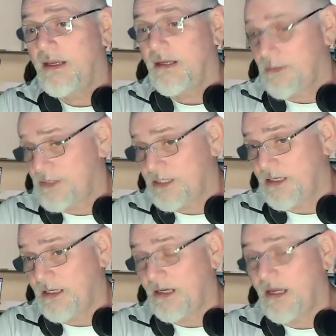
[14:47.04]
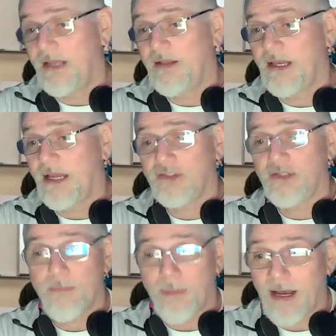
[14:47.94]
MC and they
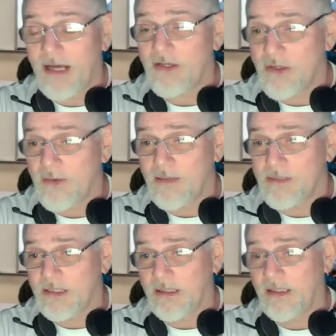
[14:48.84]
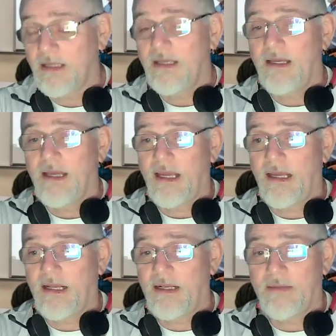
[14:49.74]
actually buy a new MC.
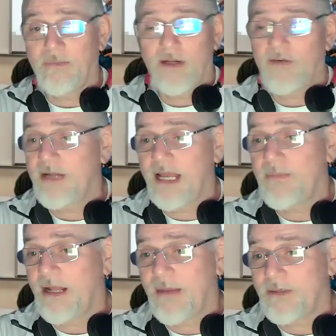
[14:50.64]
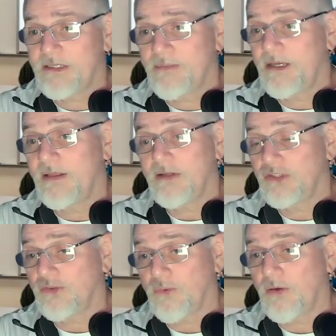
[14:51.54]
and whatever name it happens to be, they'll
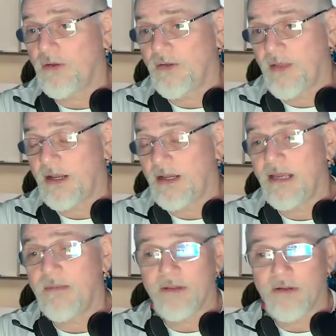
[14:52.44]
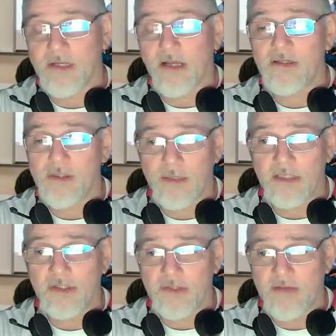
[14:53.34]
just roll under that name. But there's also
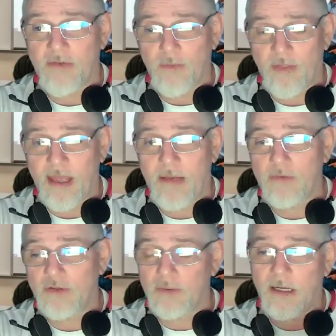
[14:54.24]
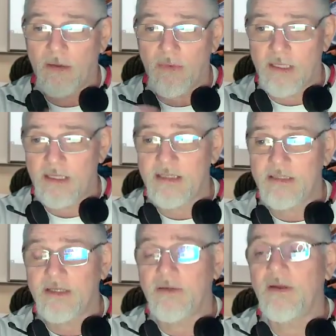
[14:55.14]
issues even with that, which we're not going to get
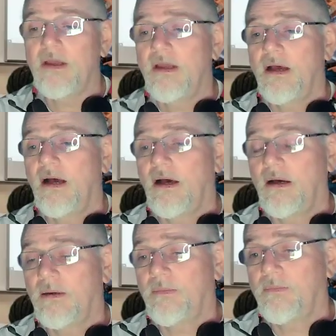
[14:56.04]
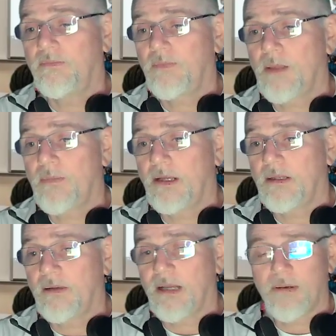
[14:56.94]
into. Um,
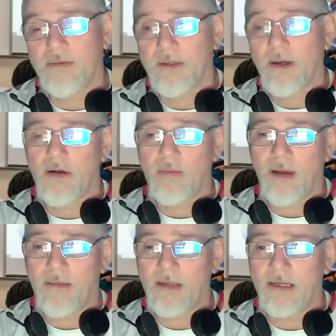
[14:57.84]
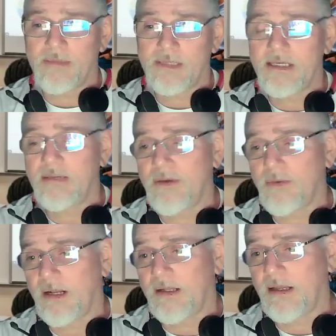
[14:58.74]
but like people say, I'll go buy me an MC, be
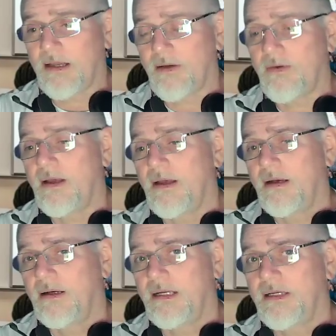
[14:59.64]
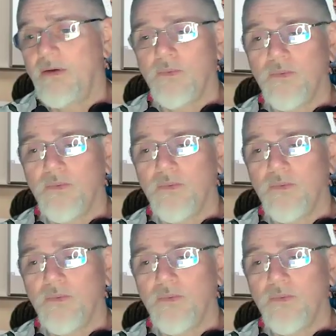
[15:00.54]
ready to go. It don't